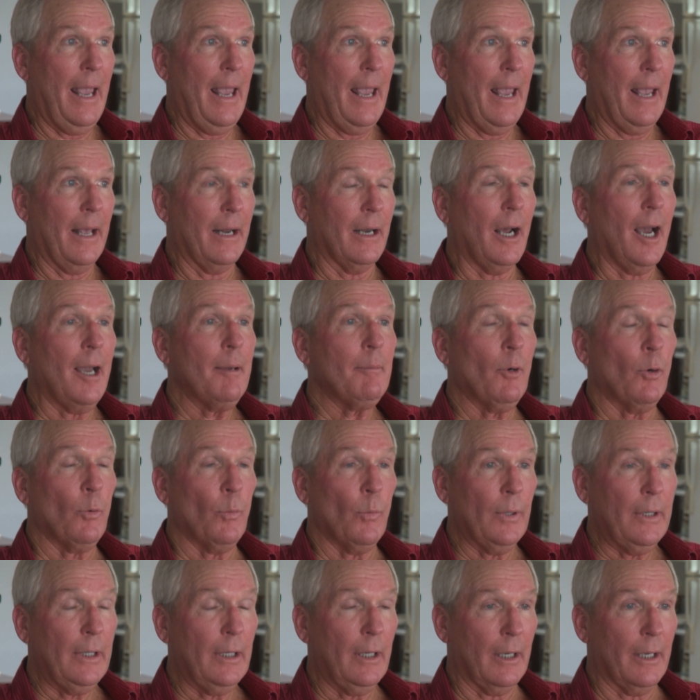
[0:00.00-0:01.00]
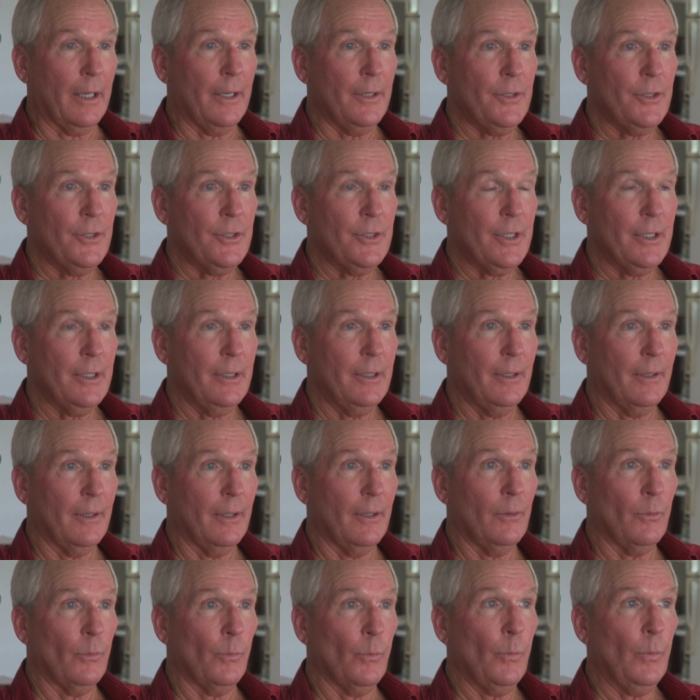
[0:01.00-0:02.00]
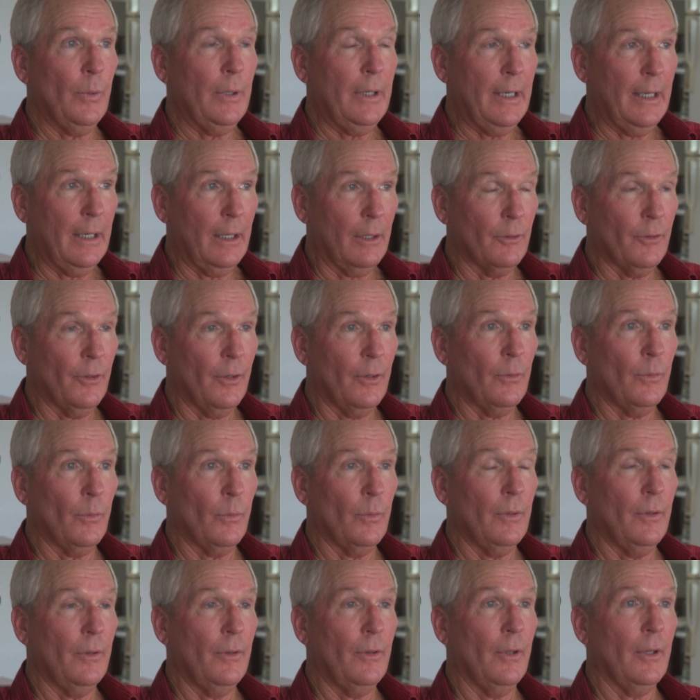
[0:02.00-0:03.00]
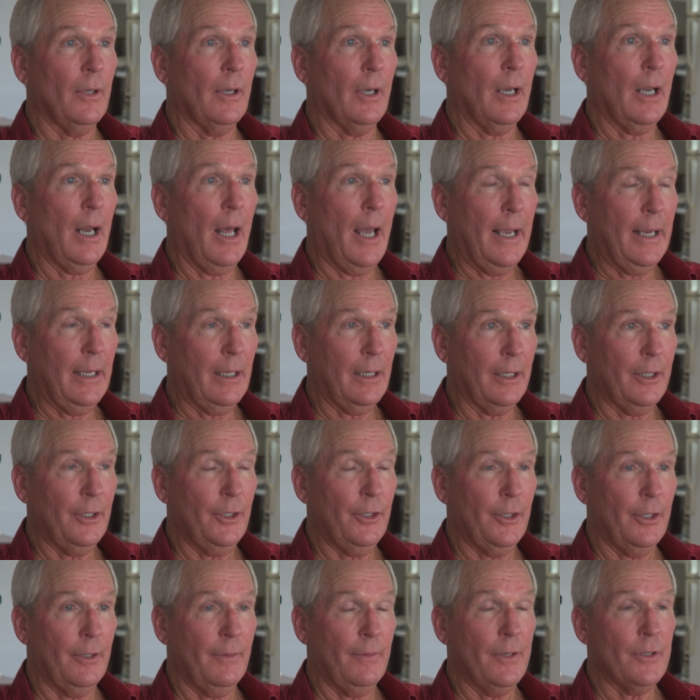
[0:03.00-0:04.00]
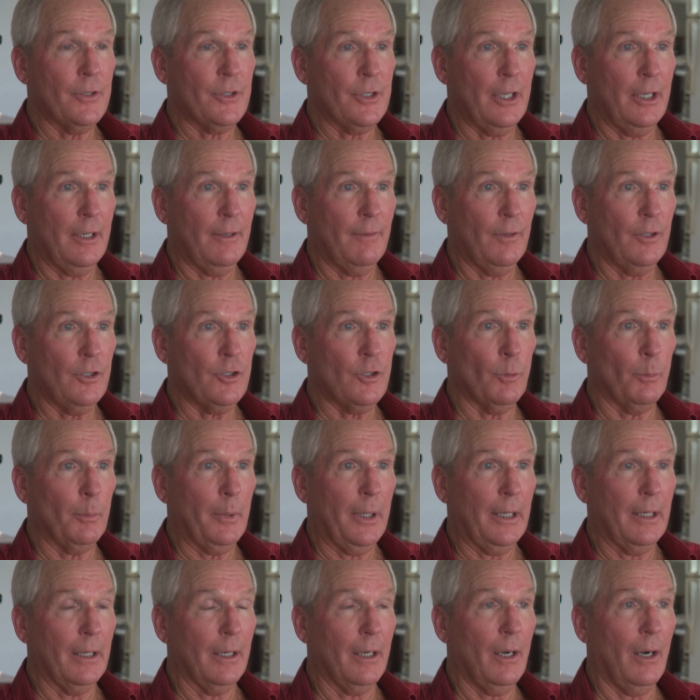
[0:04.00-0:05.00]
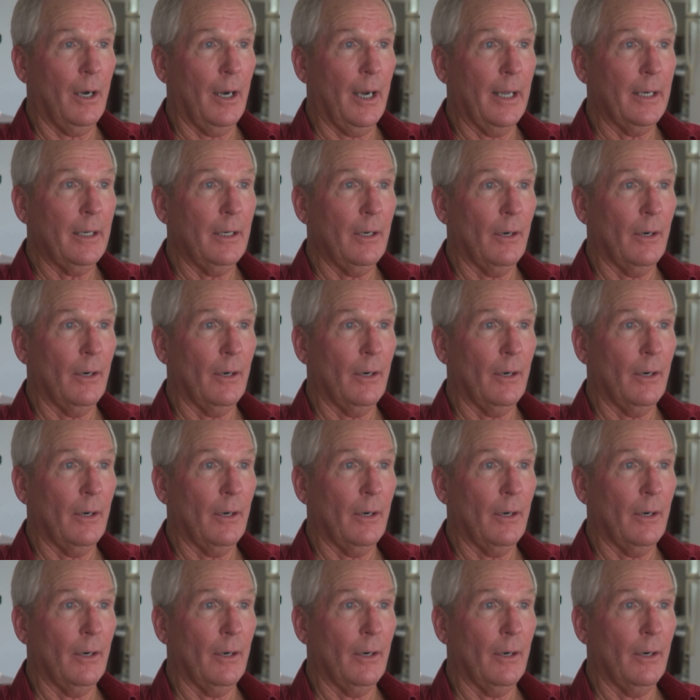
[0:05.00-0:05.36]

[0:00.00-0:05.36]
and I'm a realist, the, real, the, the likelihood of this individual being caught